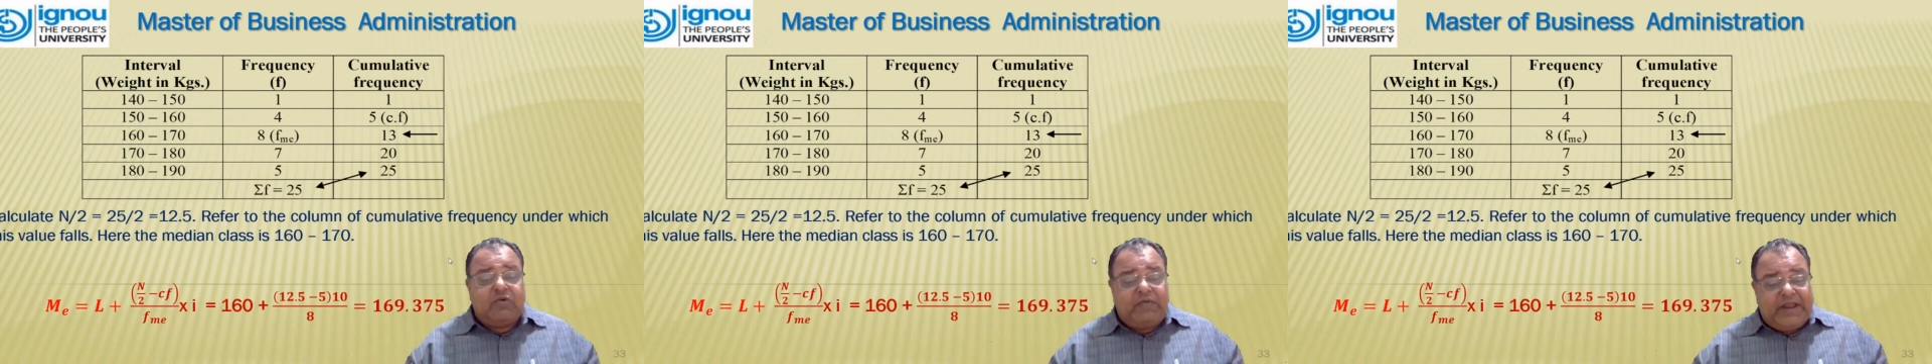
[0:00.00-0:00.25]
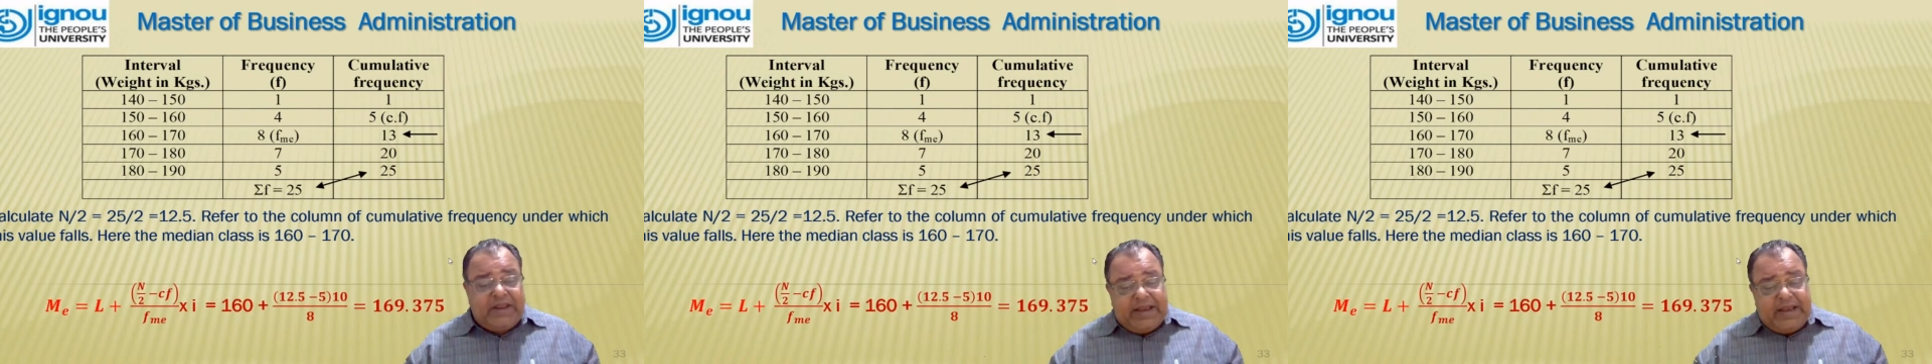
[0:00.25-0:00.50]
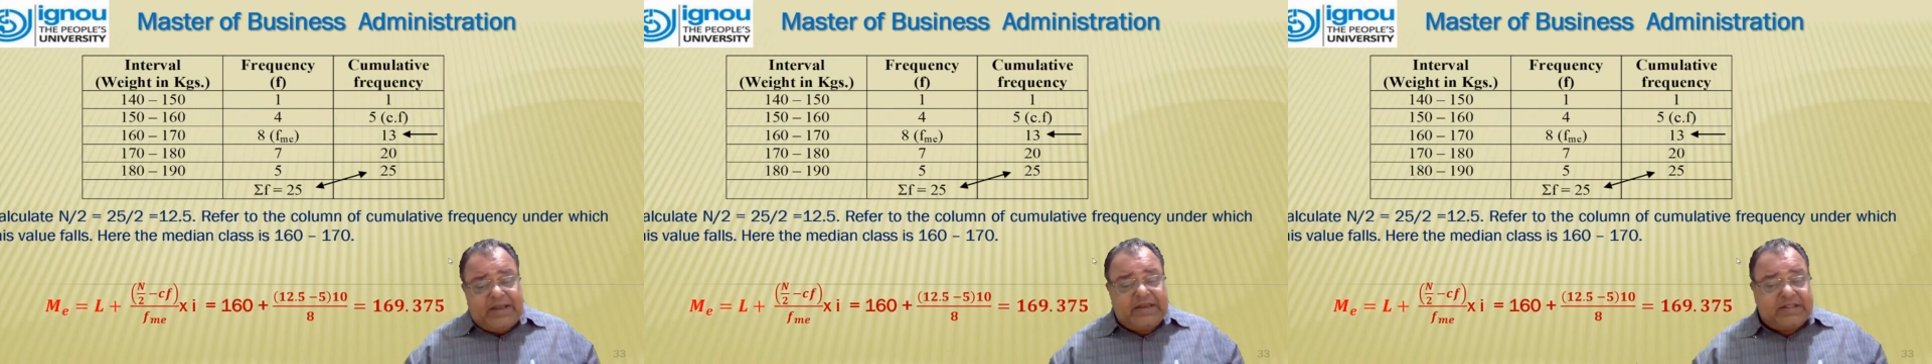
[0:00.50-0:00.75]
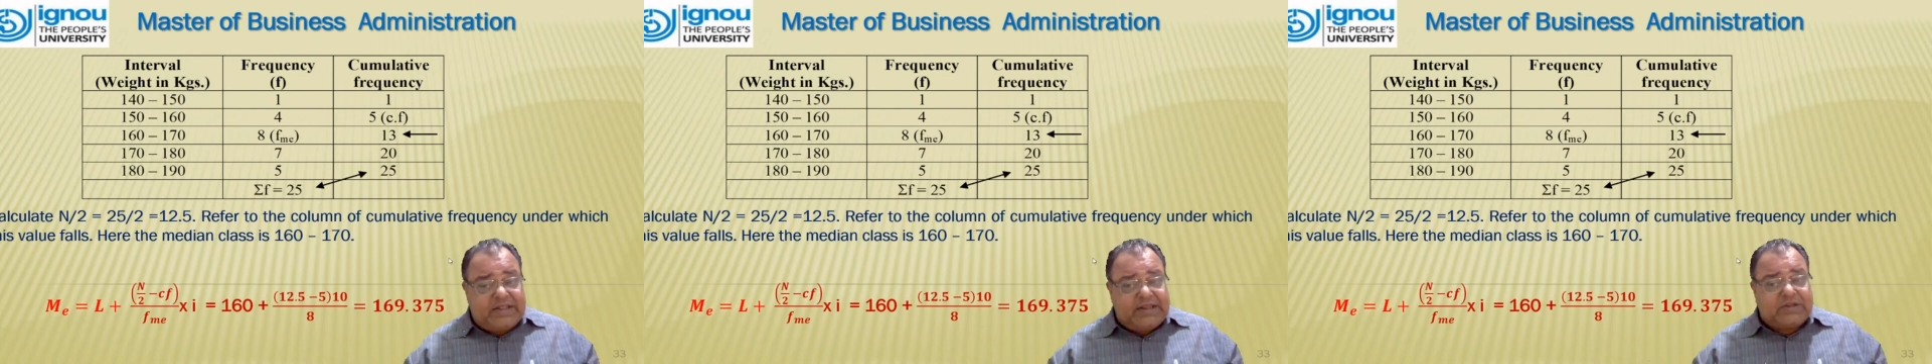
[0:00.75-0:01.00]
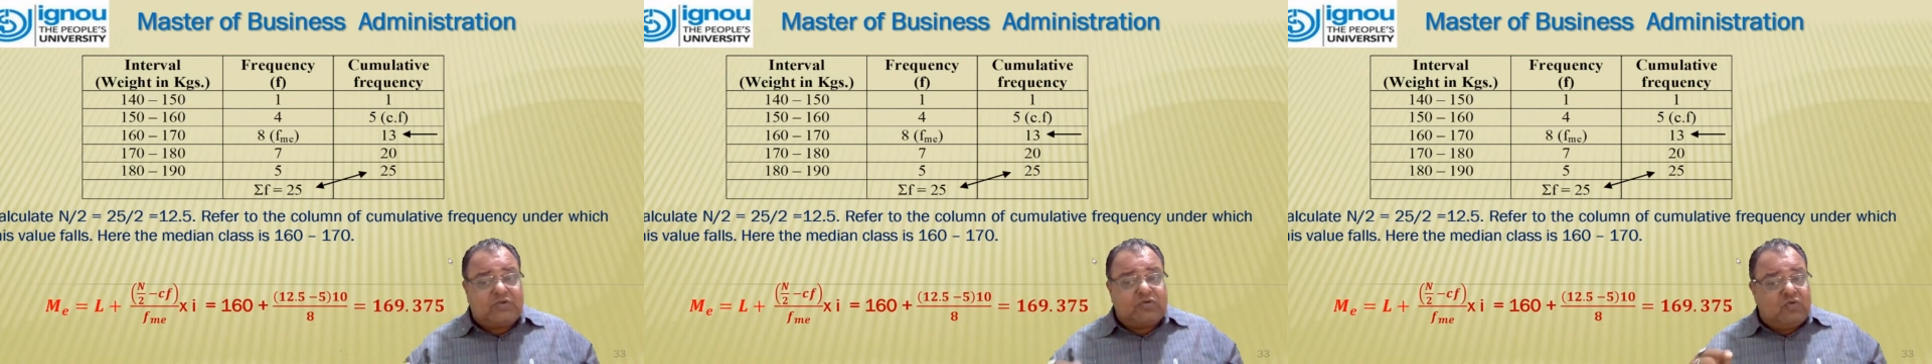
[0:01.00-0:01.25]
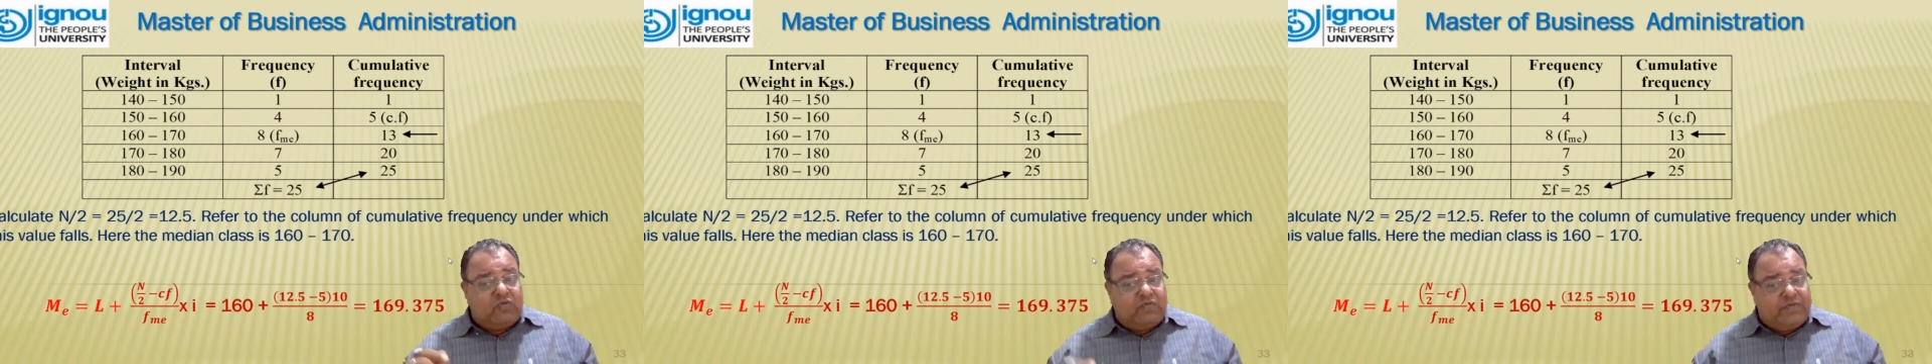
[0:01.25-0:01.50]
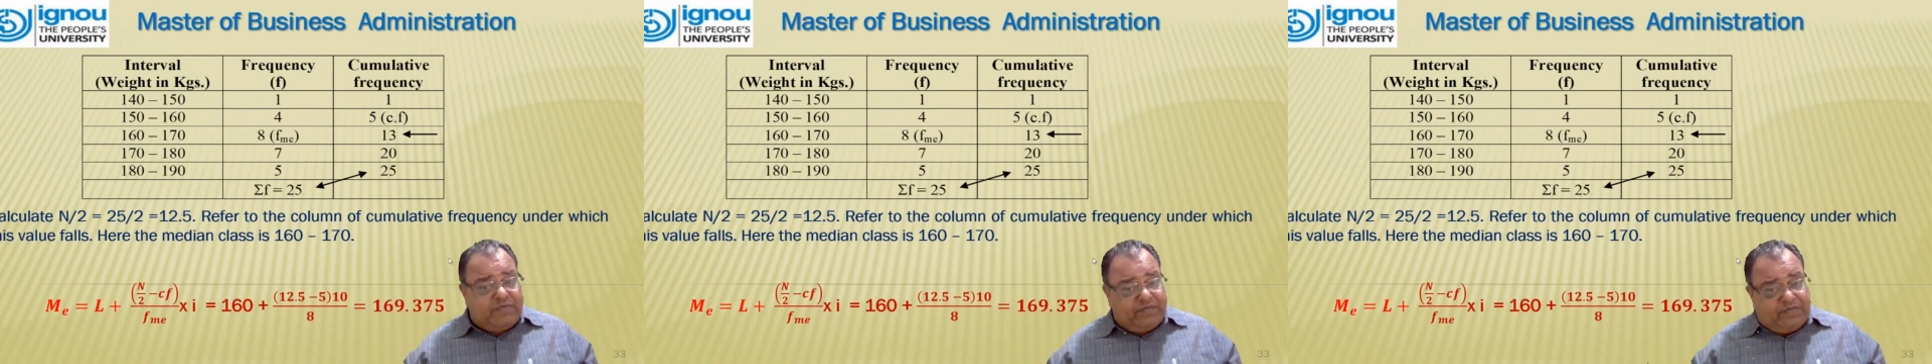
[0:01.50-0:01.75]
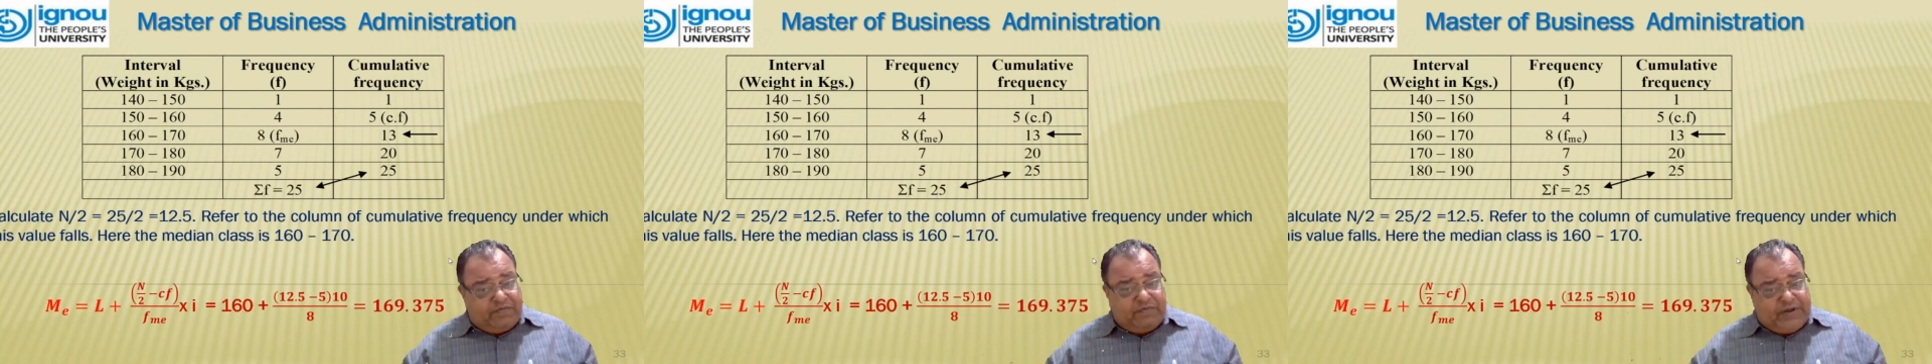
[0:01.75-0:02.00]
We need these two
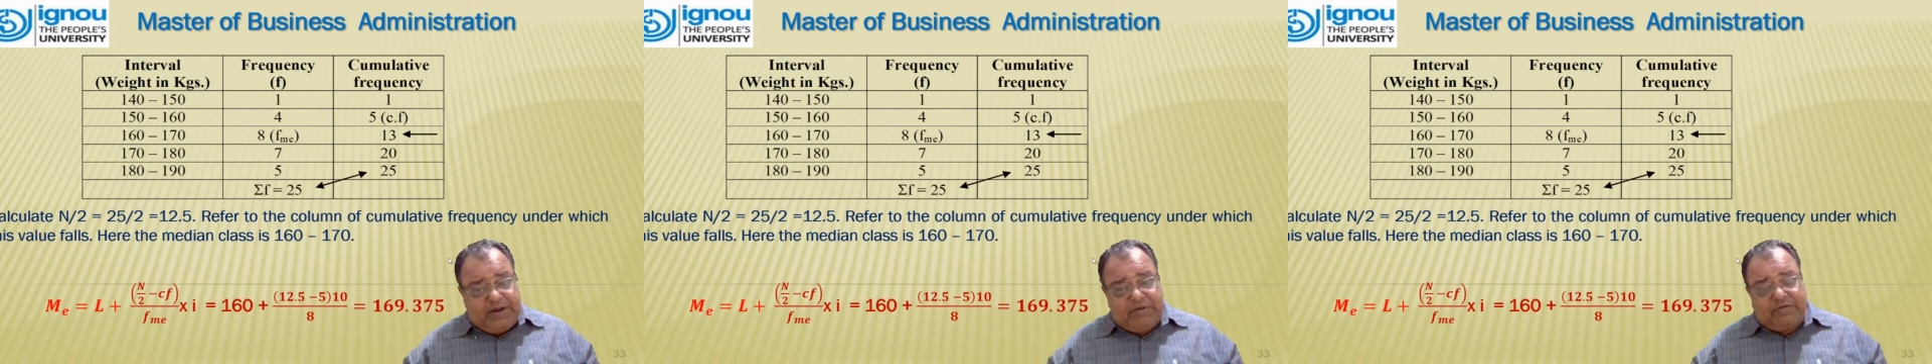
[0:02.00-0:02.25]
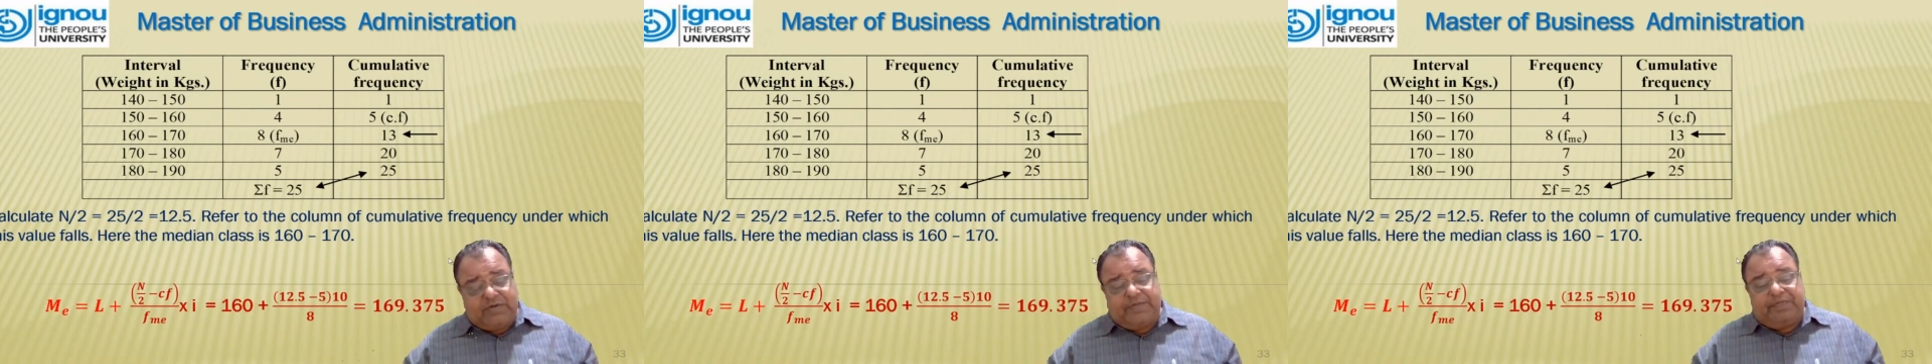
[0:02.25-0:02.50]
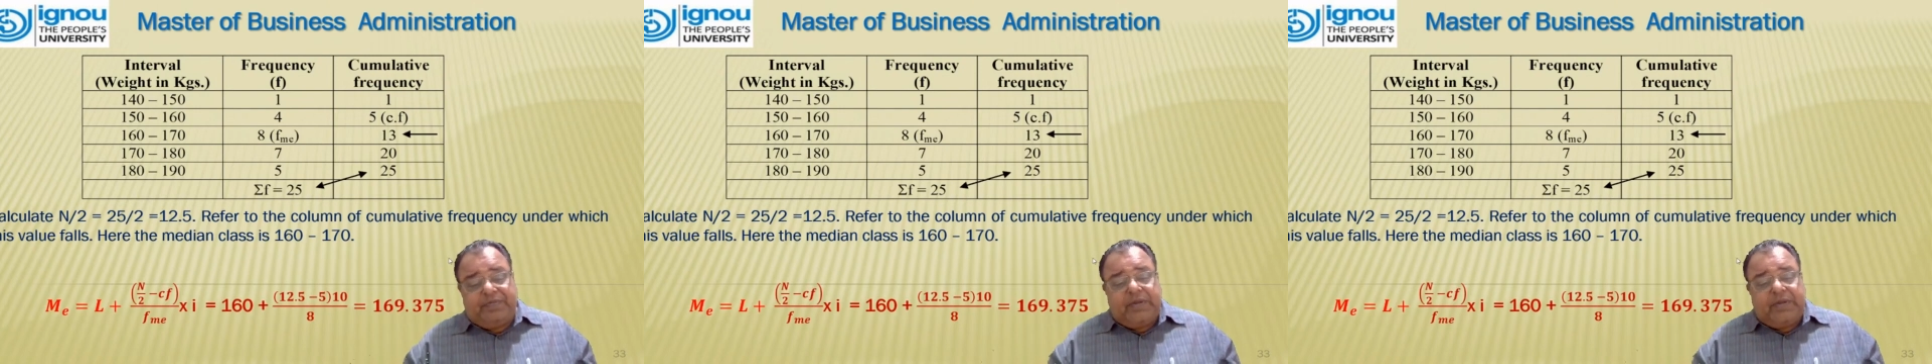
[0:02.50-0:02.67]
values.